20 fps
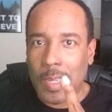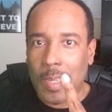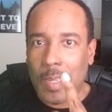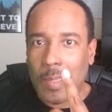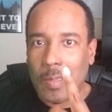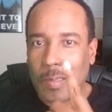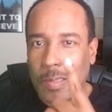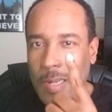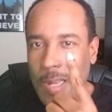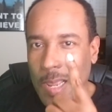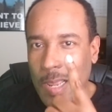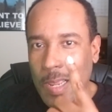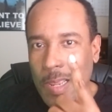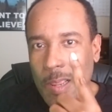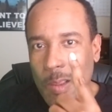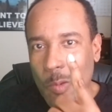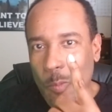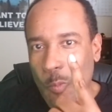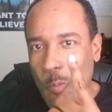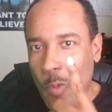So that
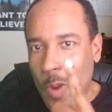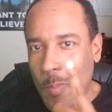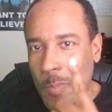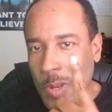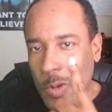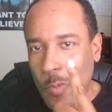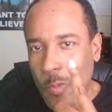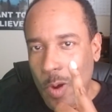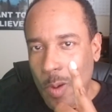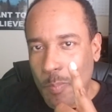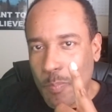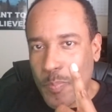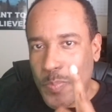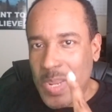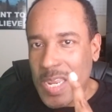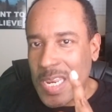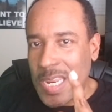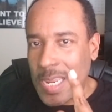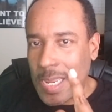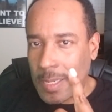Women who are
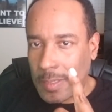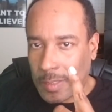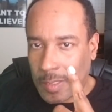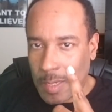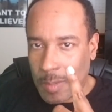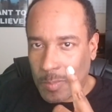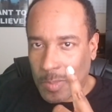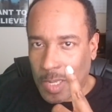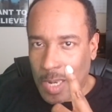BDSM